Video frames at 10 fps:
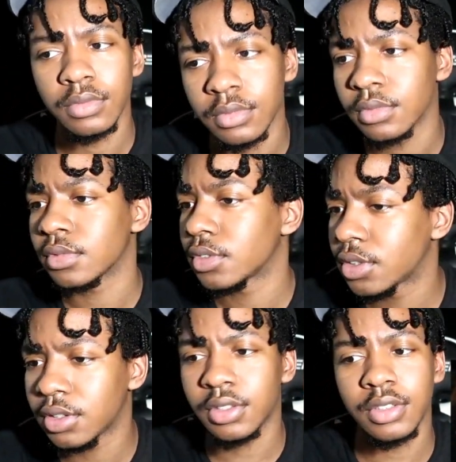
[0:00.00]

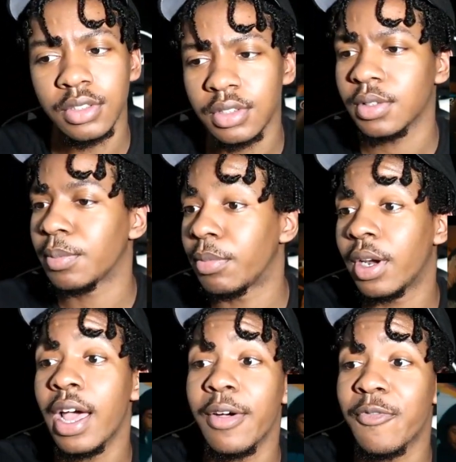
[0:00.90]

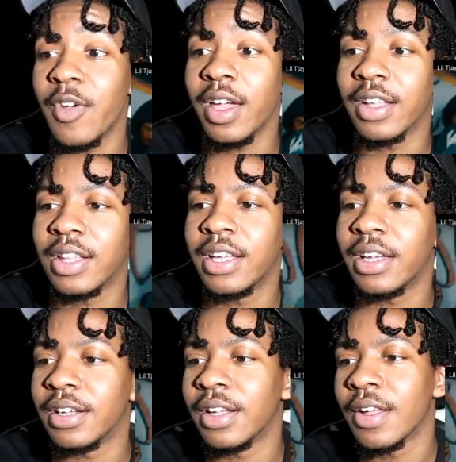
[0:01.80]
But that affected
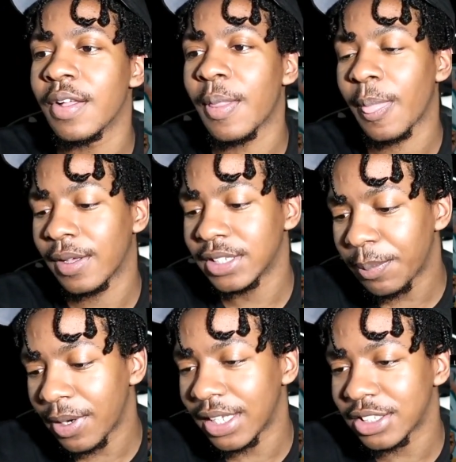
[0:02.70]
lit. Cause they
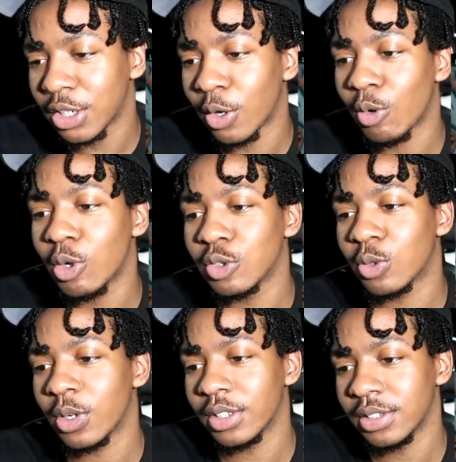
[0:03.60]
put that shit on Rolls
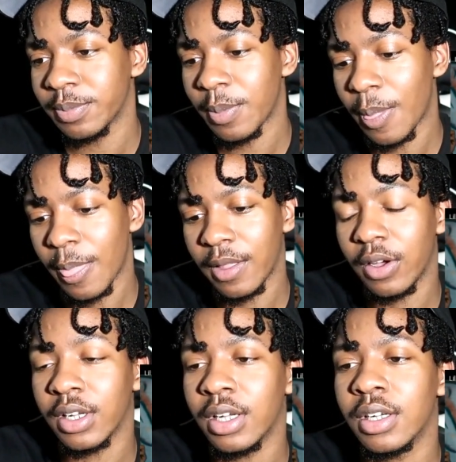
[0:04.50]
Royce,
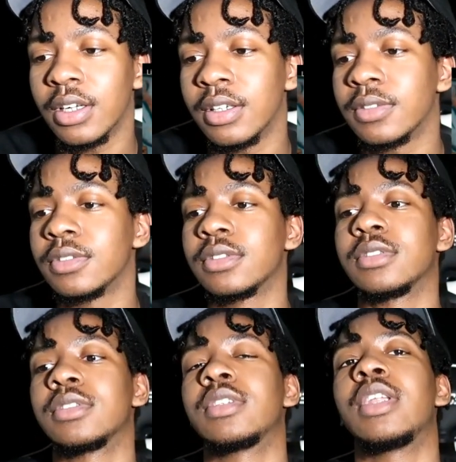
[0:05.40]
on the, uh,
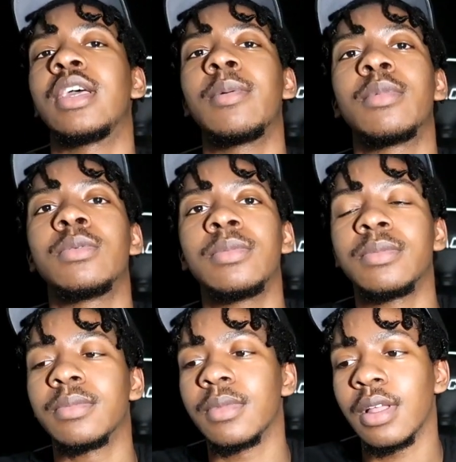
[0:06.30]
the emblem.
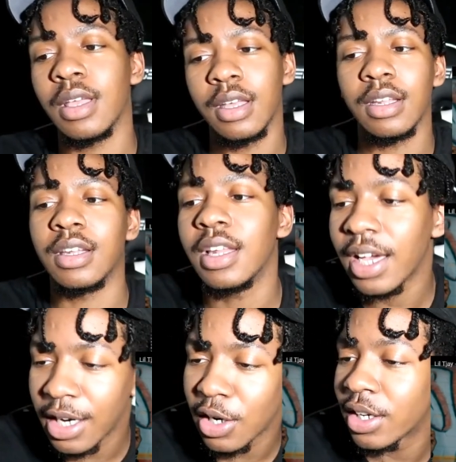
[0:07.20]
Then they
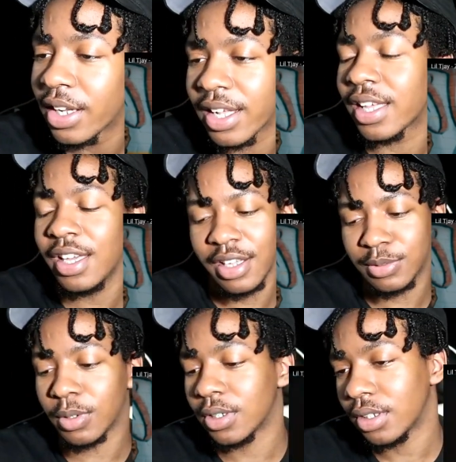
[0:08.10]
got it on the nigga
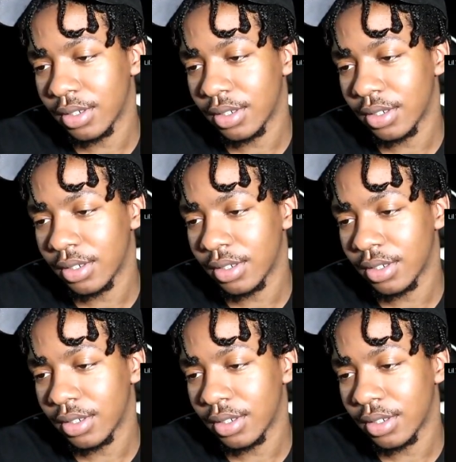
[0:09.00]
kicks, bro.